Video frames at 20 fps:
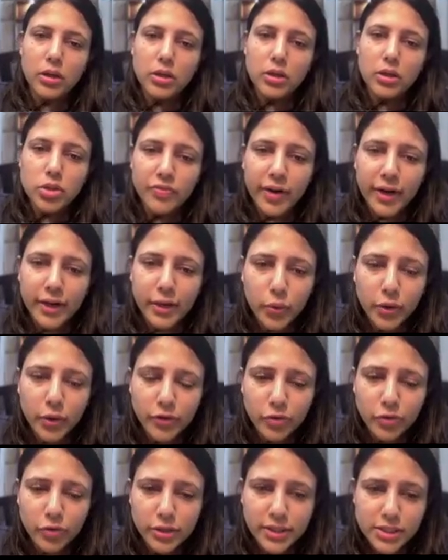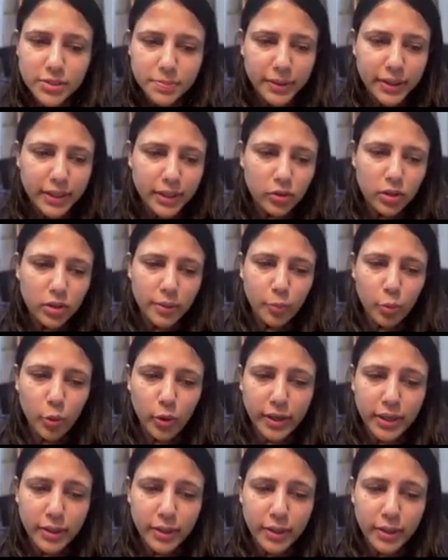So if I do it for this particular
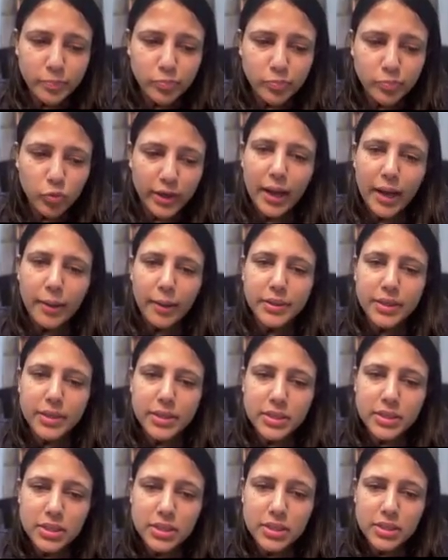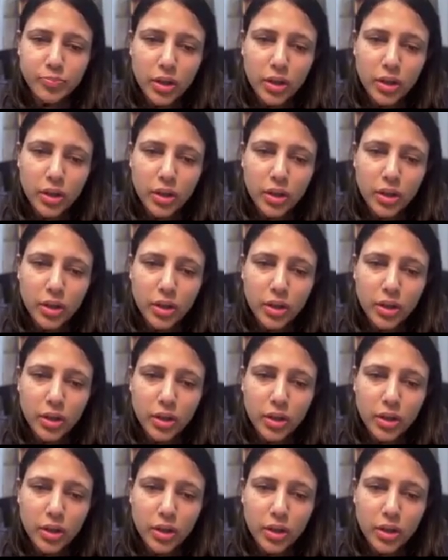point, what will happen is,